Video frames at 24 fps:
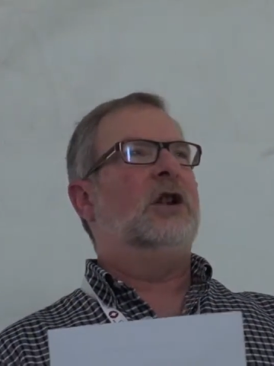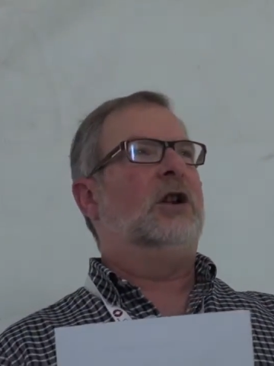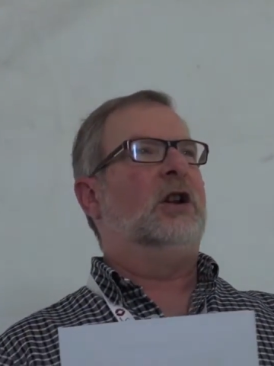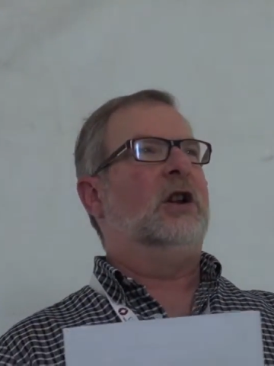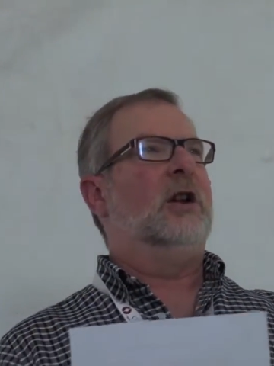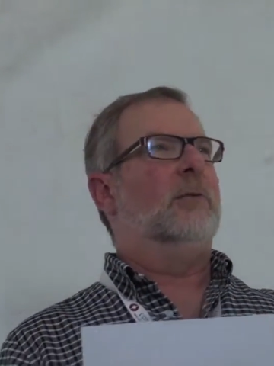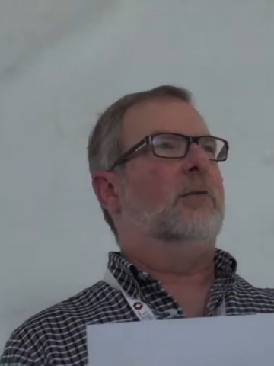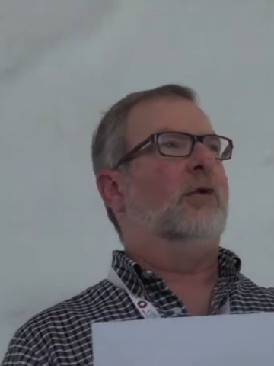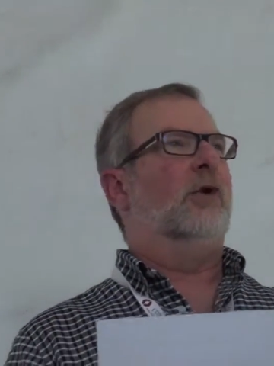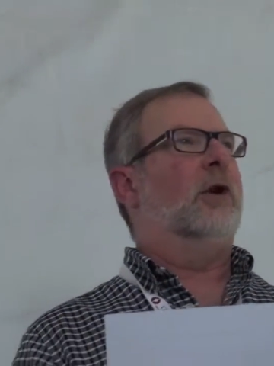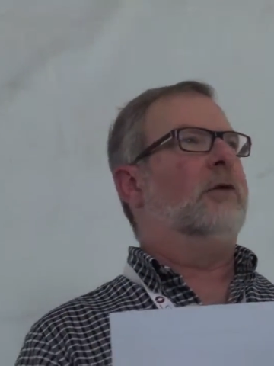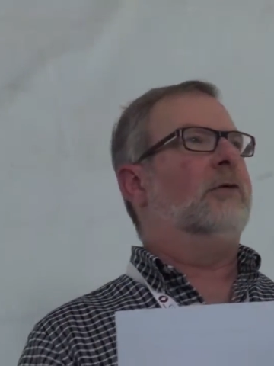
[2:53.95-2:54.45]
in a
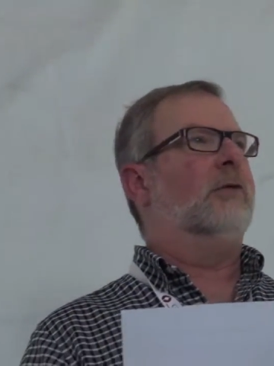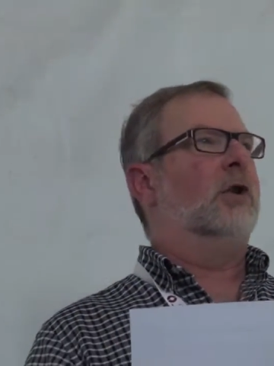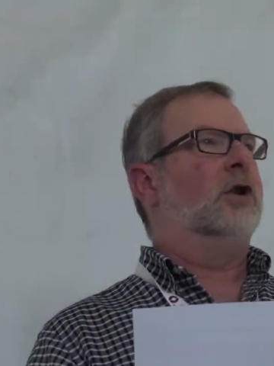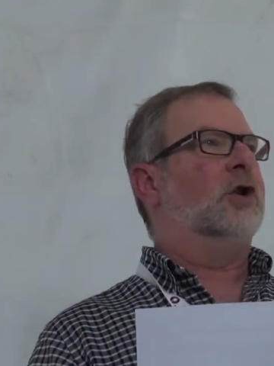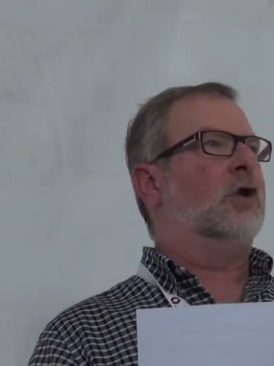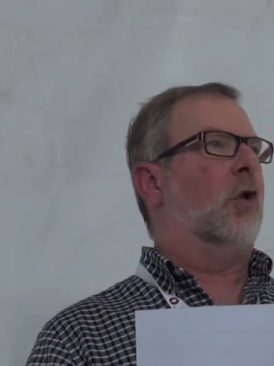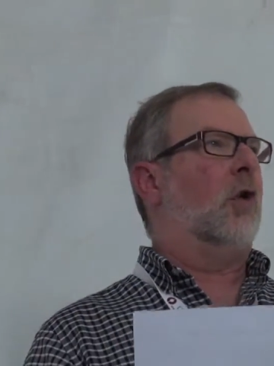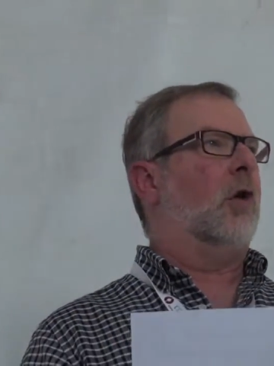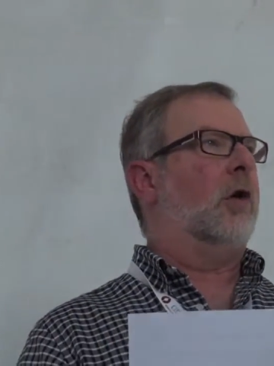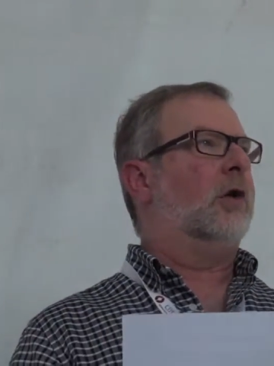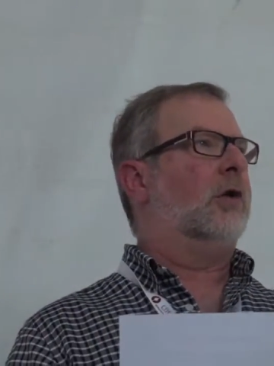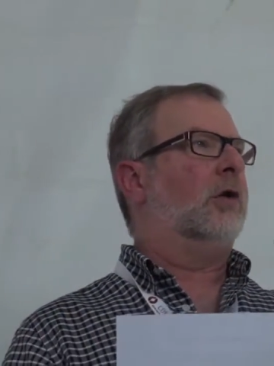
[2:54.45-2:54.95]
different
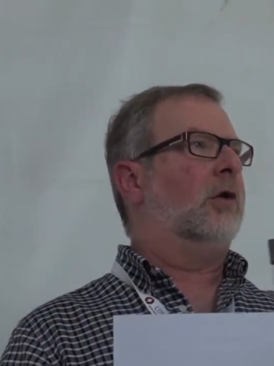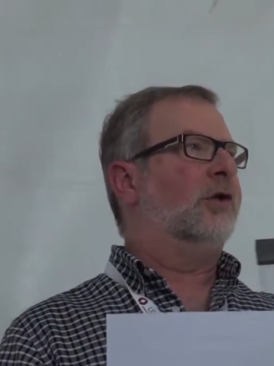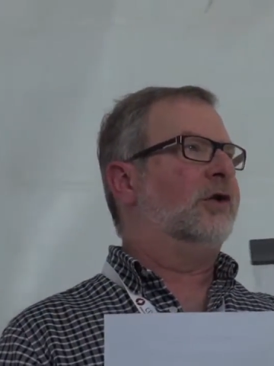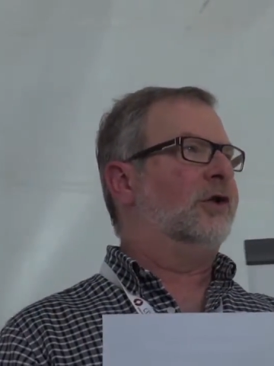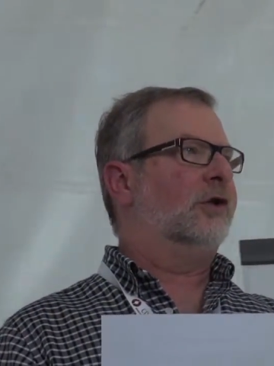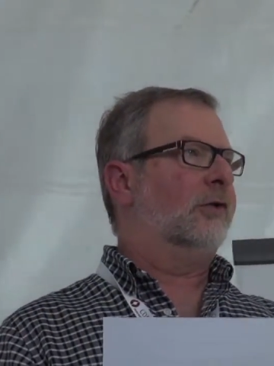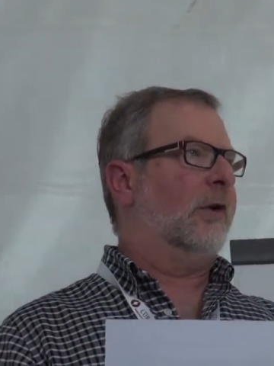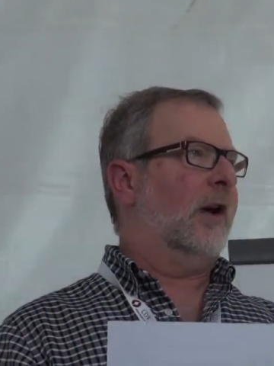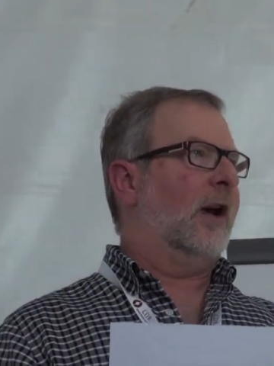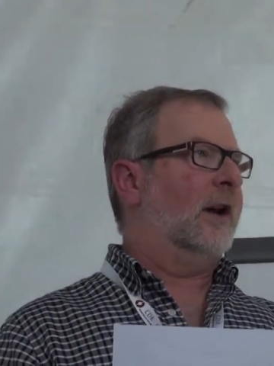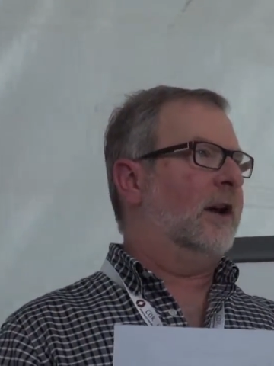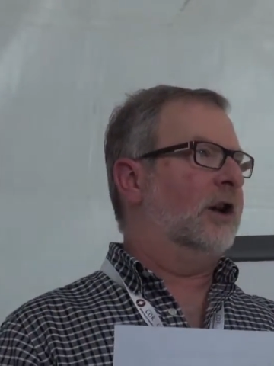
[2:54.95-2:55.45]
line
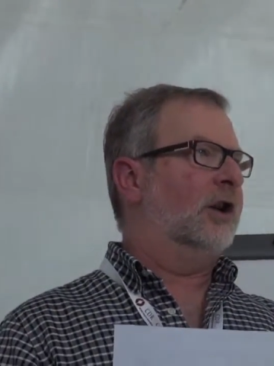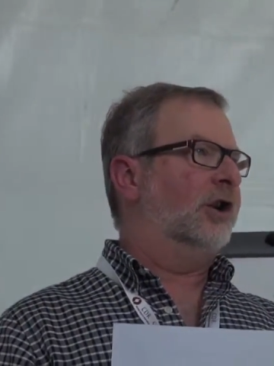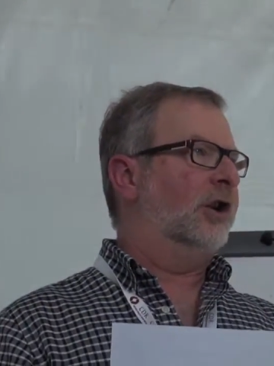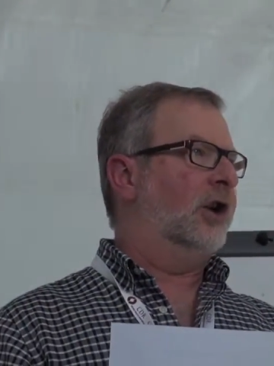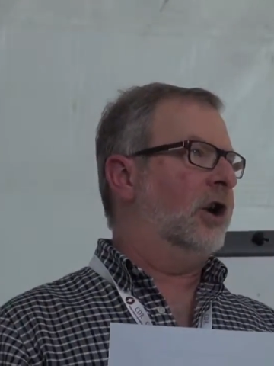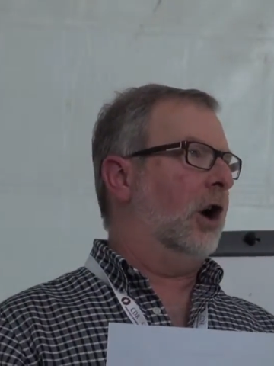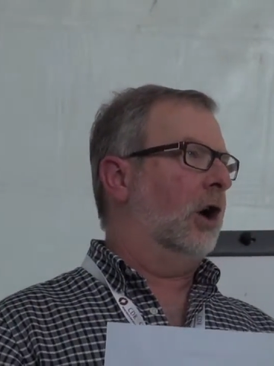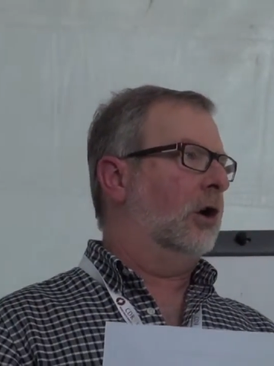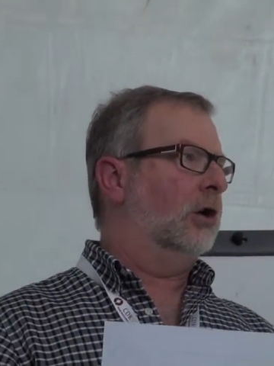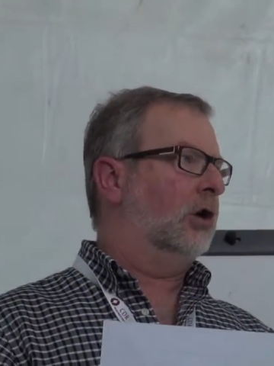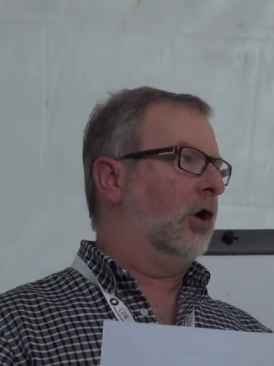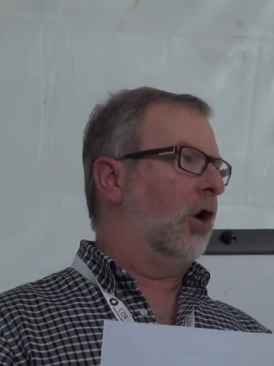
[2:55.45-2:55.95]

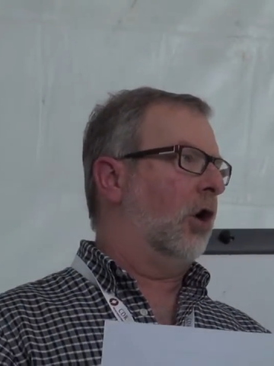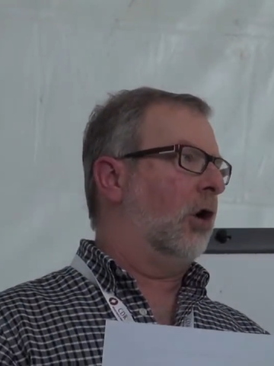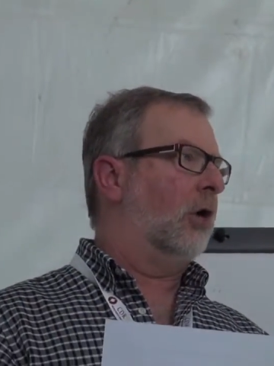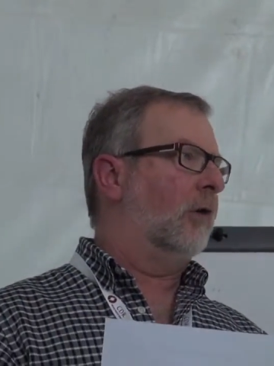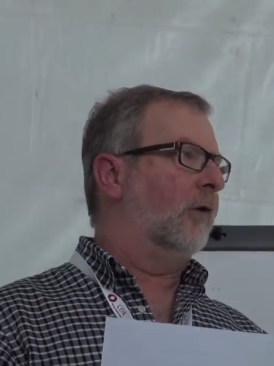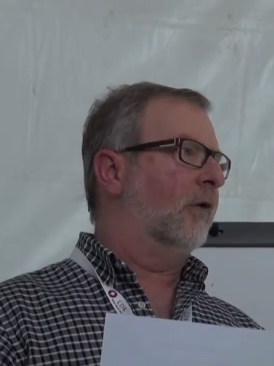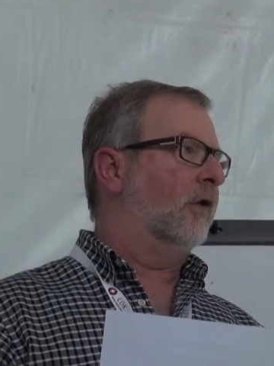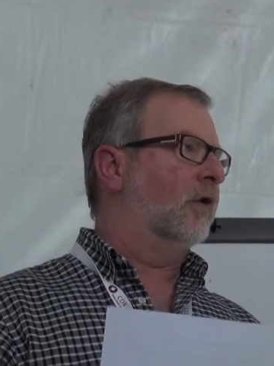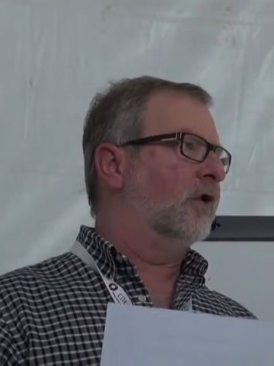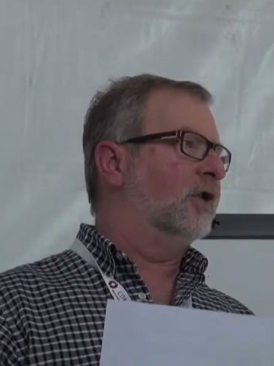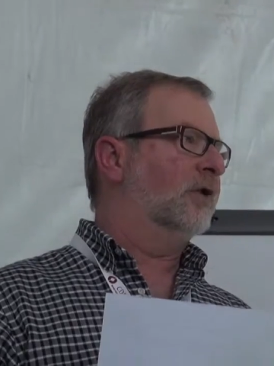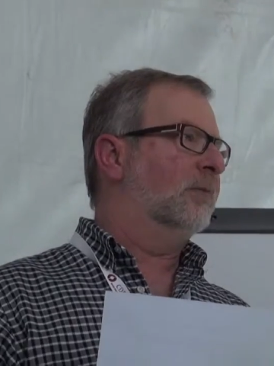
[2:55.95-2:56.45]
about
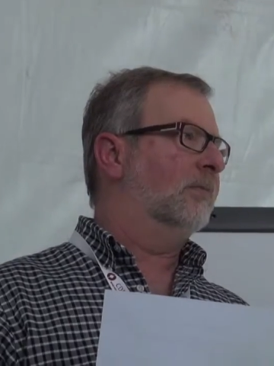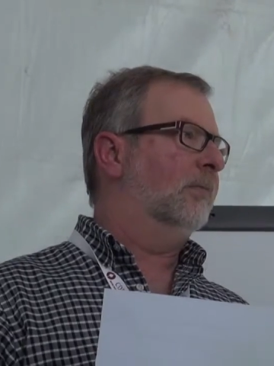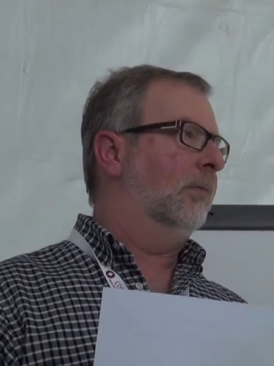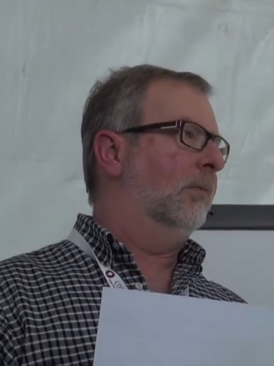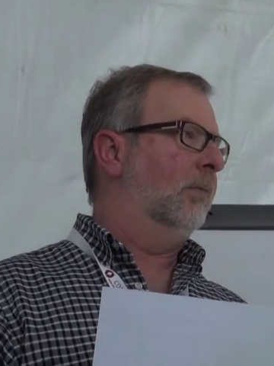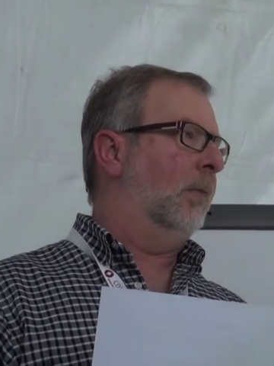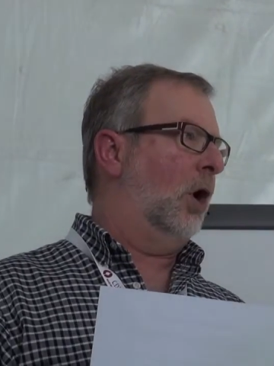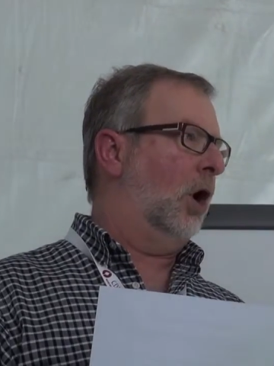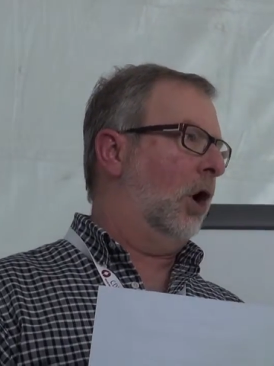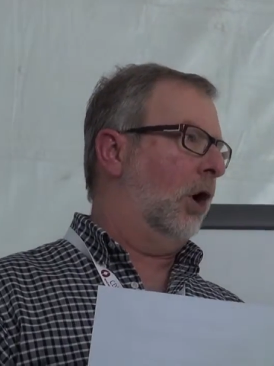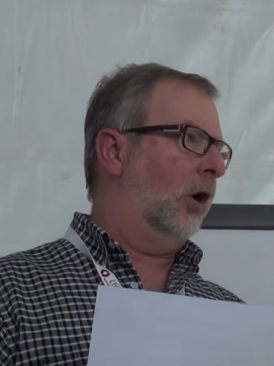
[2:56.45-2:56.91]
how stories